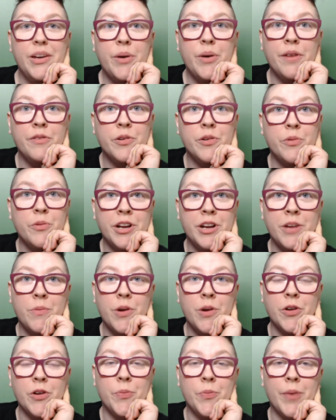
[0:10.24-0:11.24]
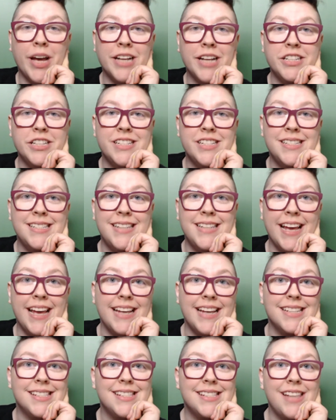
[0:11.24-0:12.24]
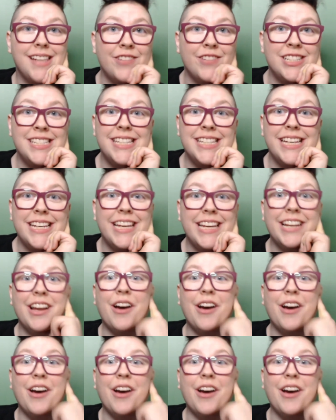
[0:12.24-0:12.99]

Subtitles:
everyone, and welcome back to day 17